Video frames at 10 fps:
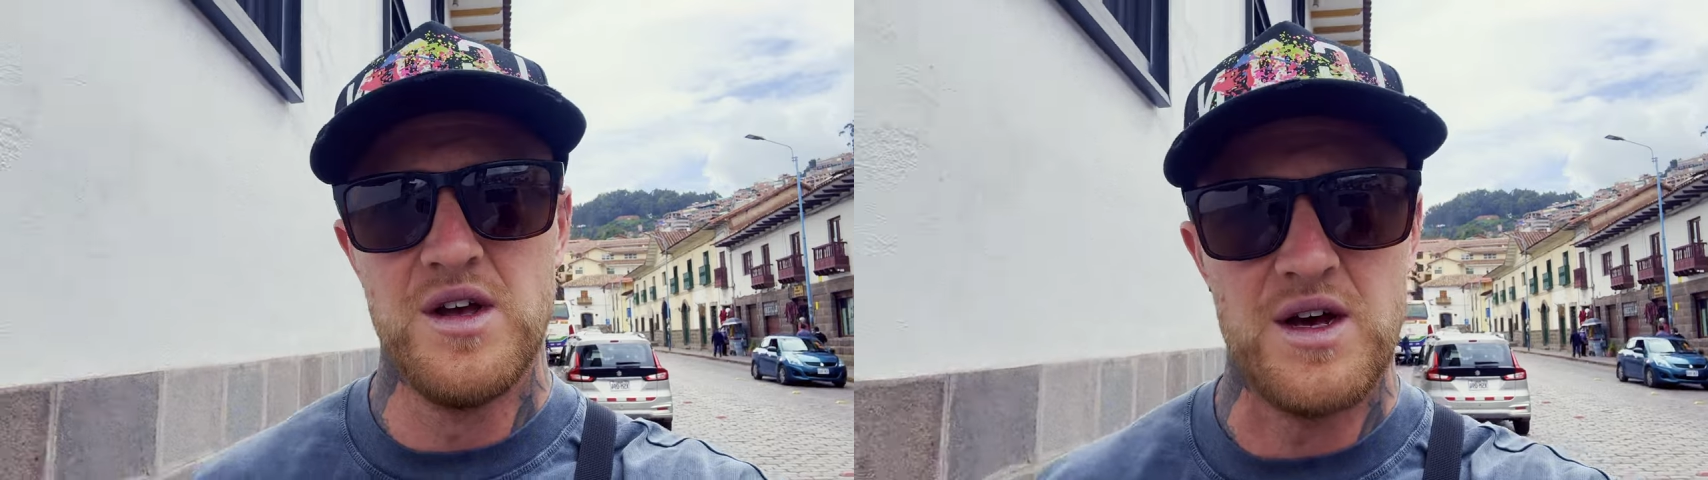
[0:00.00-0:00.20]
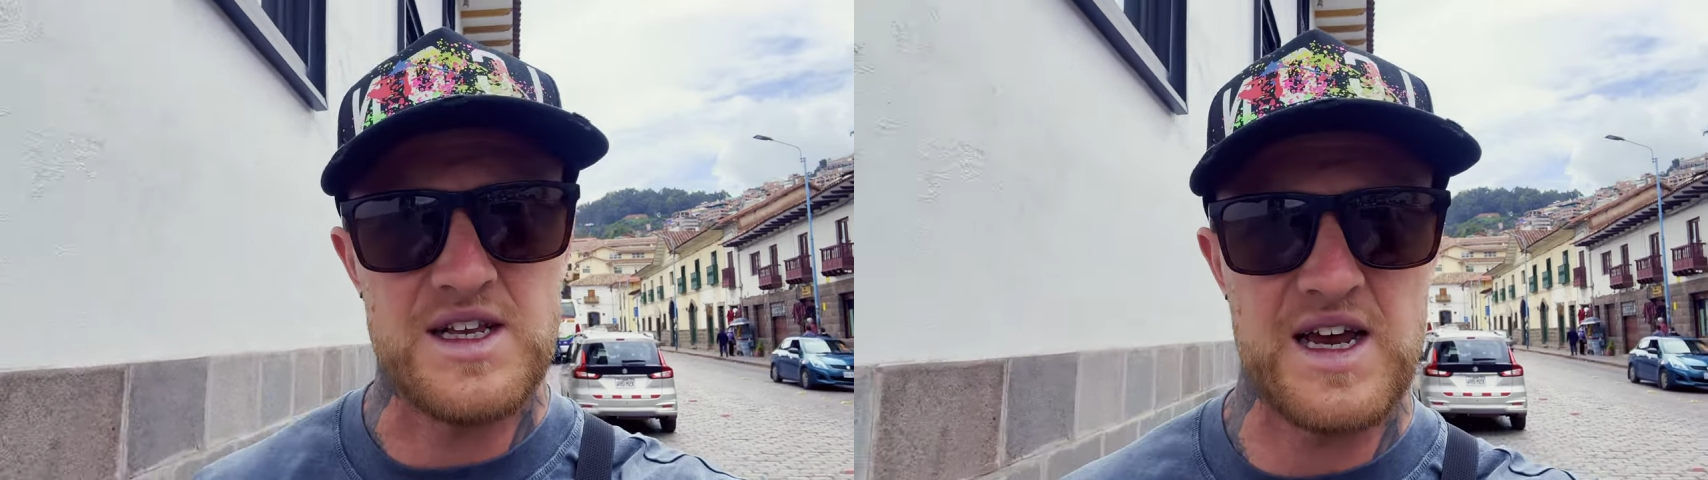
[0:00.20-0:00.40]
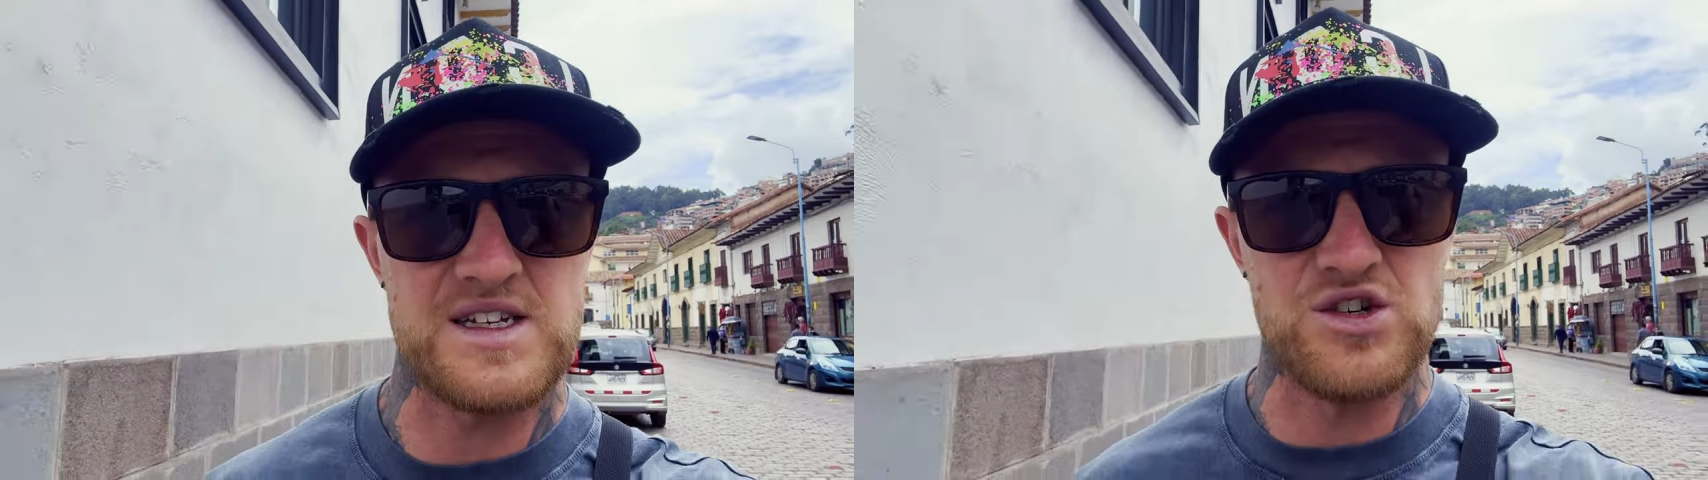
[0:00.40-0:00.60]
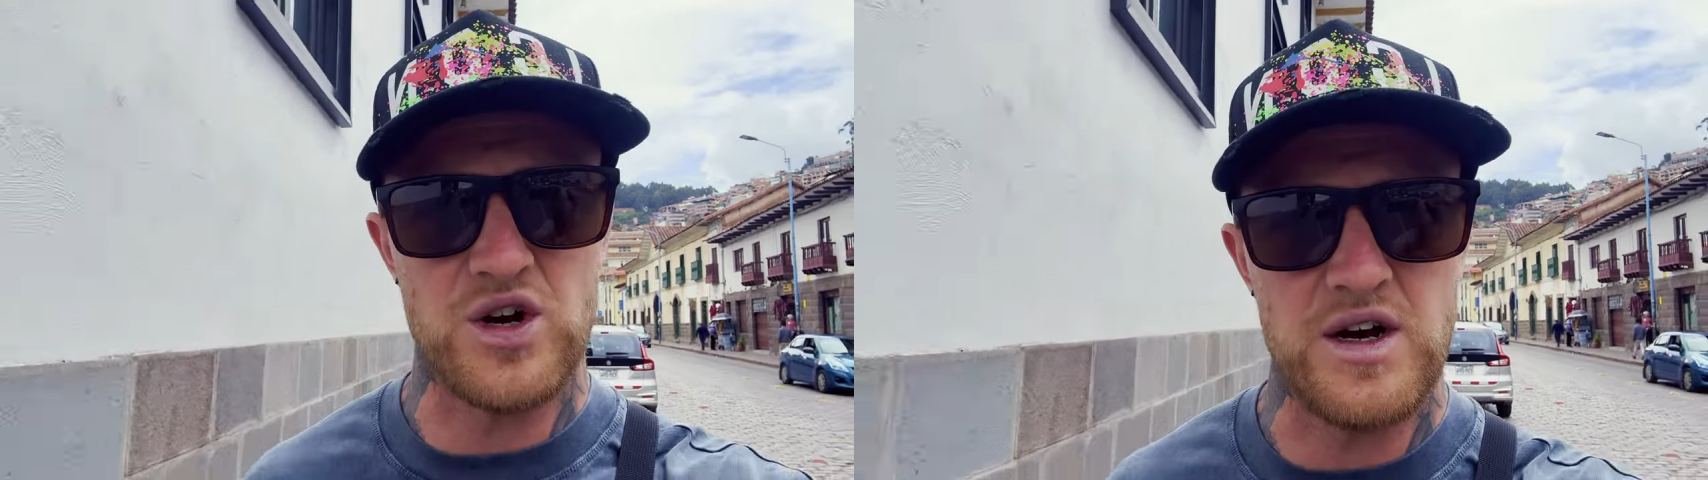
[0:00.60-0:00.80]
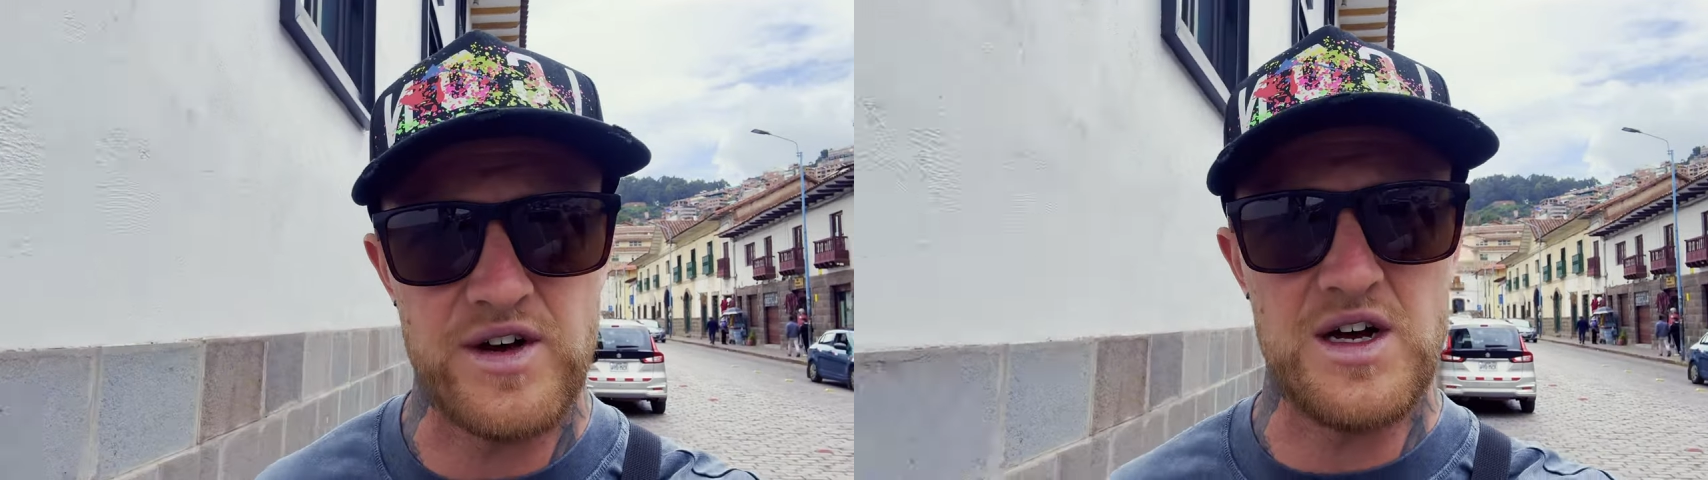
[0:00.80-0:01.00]
a taxi
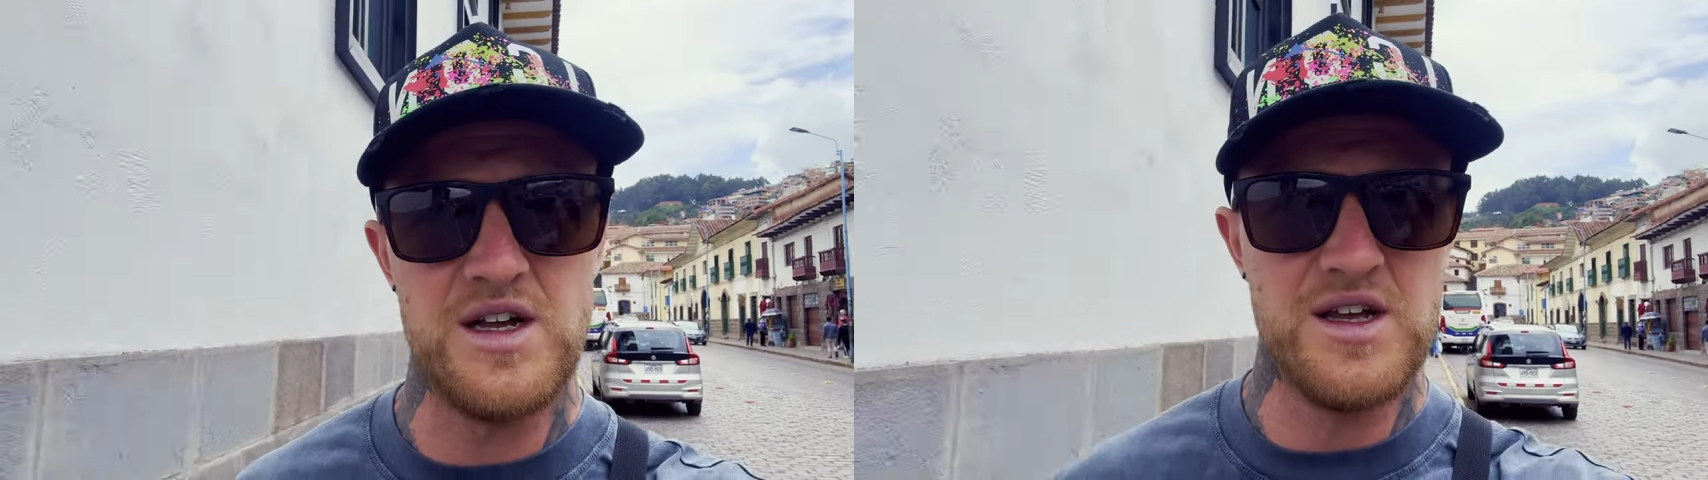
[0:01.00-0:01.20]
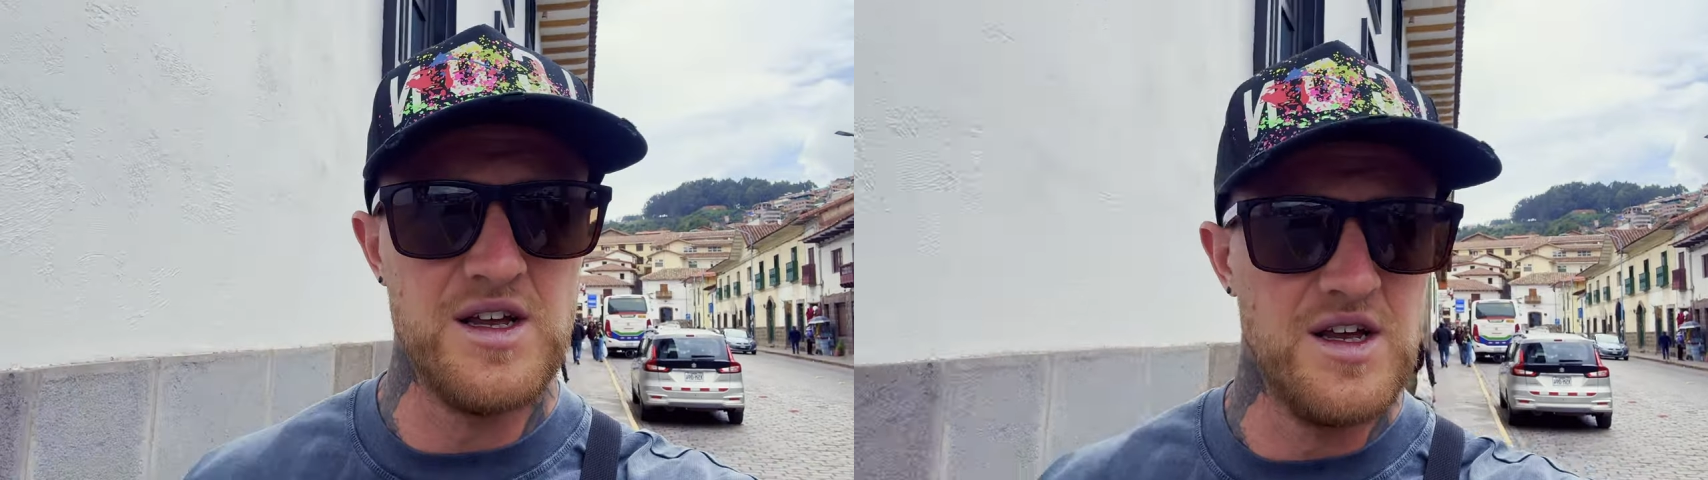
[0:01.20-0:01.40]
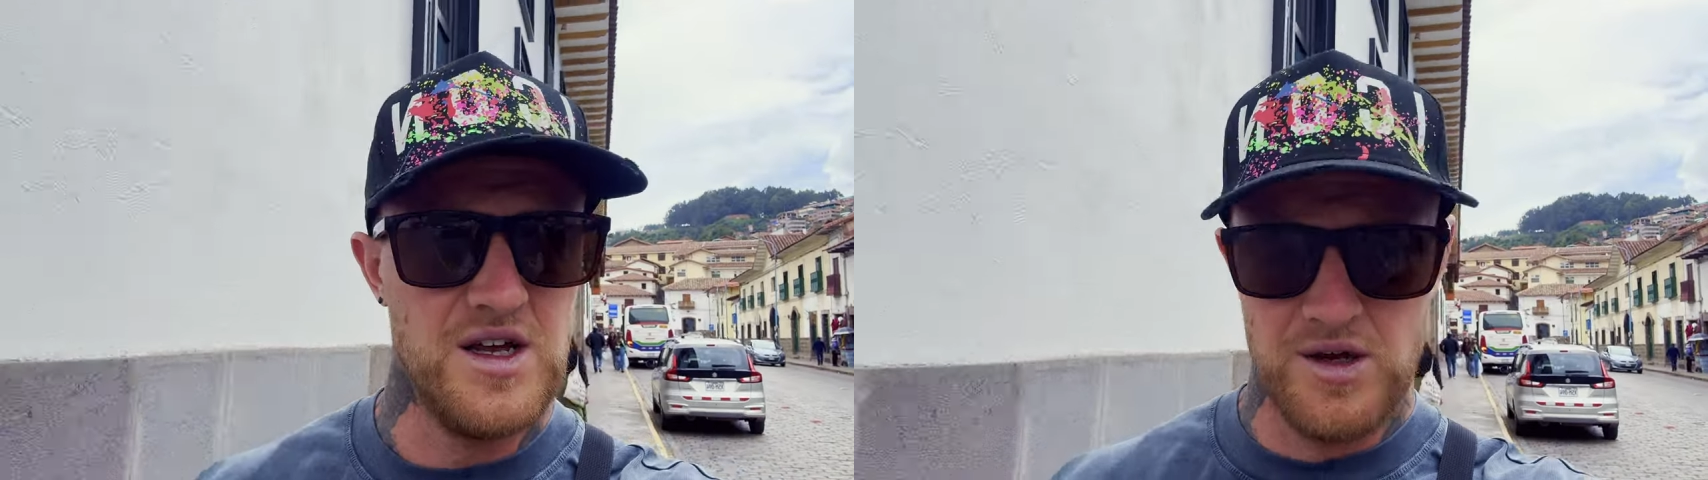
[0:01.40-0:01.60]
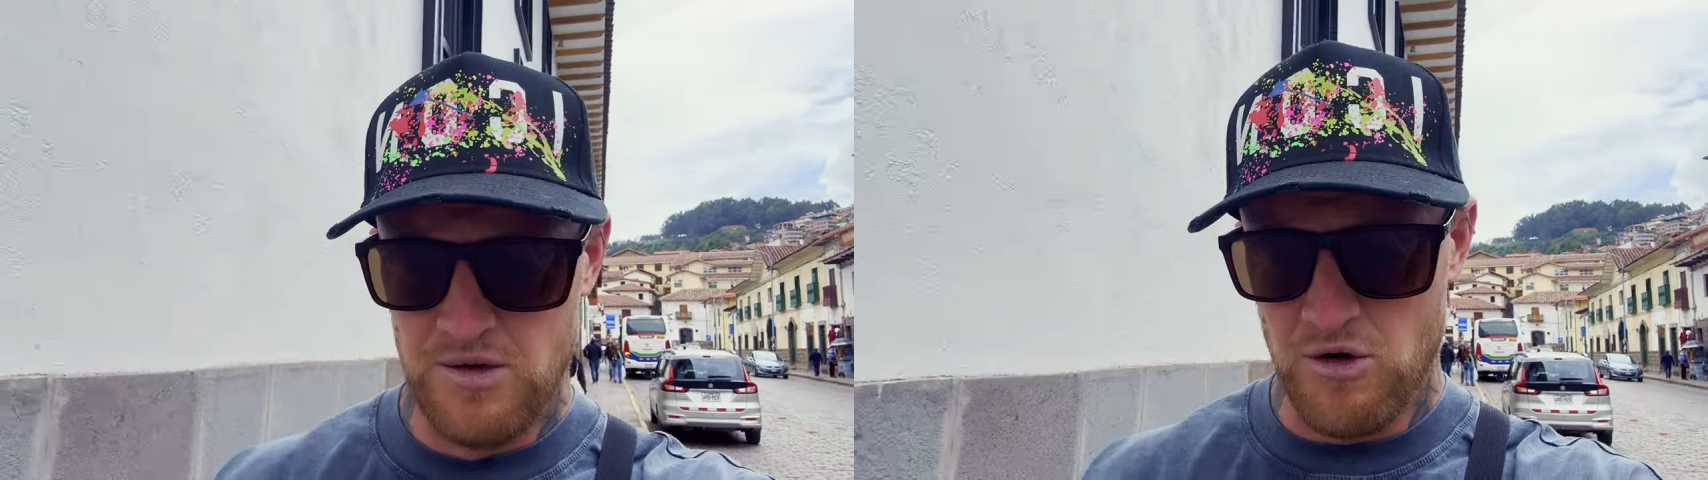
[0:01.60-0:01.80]
driver. We